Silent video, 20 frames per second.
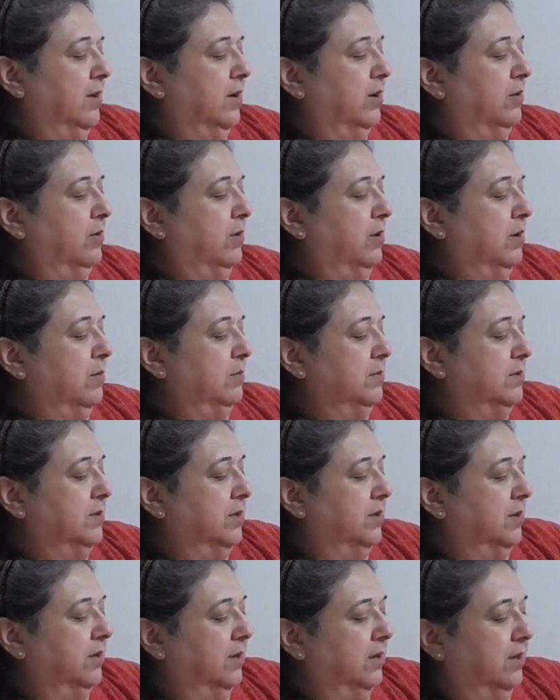crumbs,
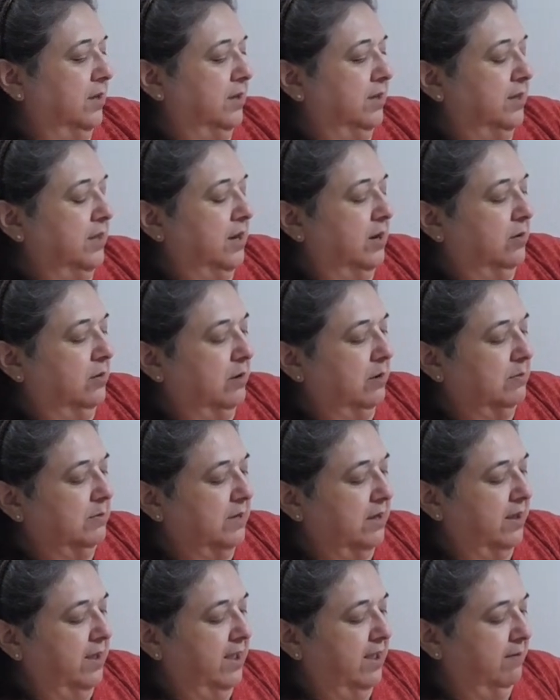not crumbs,
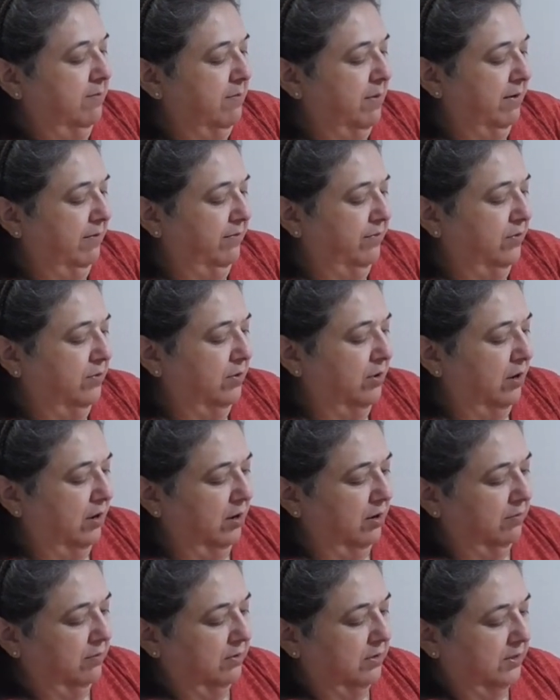I'll have my food all
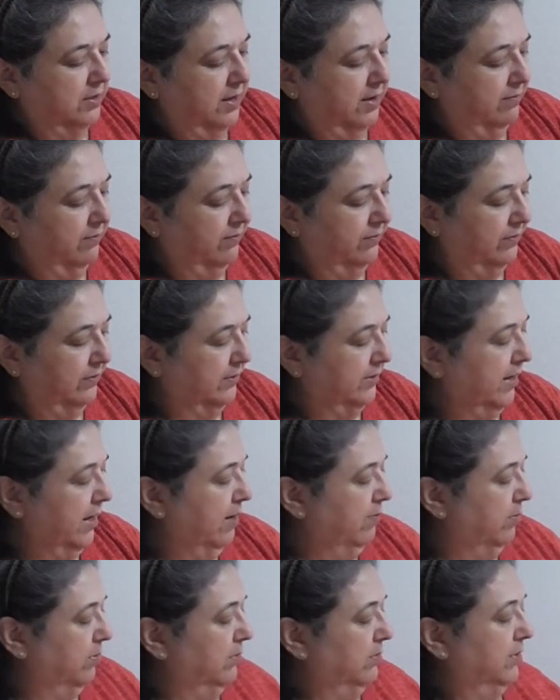over the
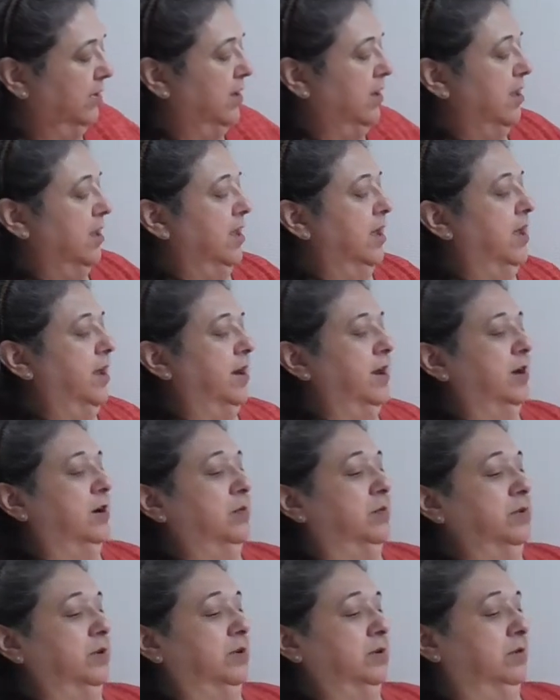table. And I
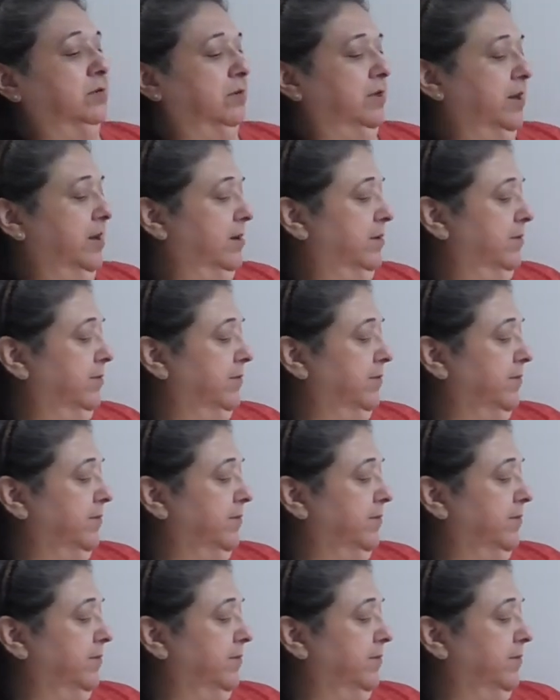don't want to do that.